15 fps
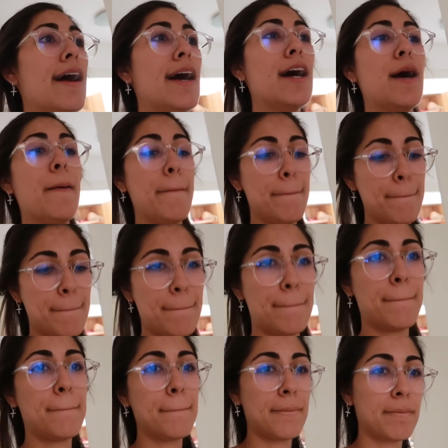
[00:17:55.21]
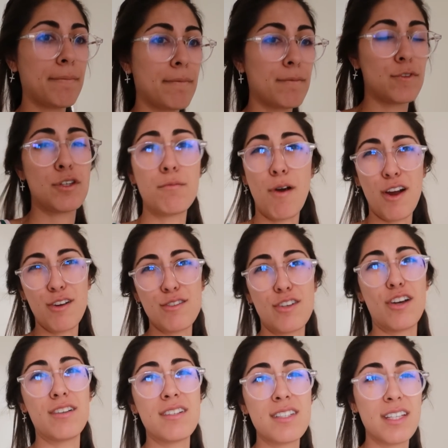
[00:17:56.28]
Um, tomorrow's
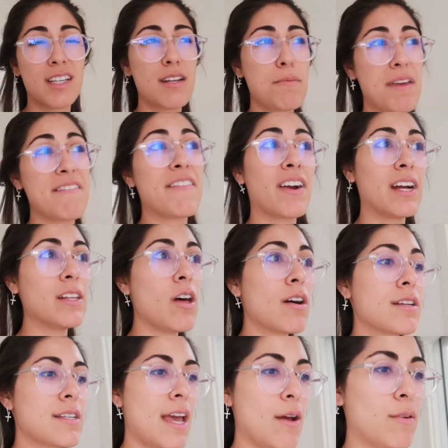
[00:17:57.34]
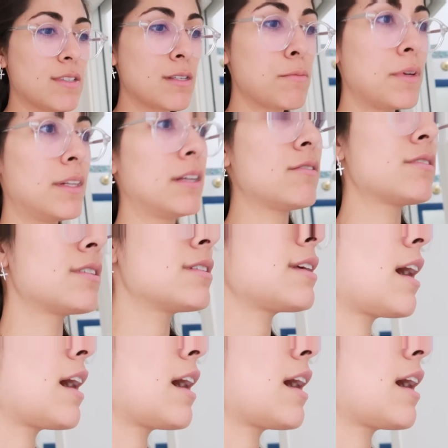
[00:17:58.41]
honestly gonna be a very long day once Emilio's in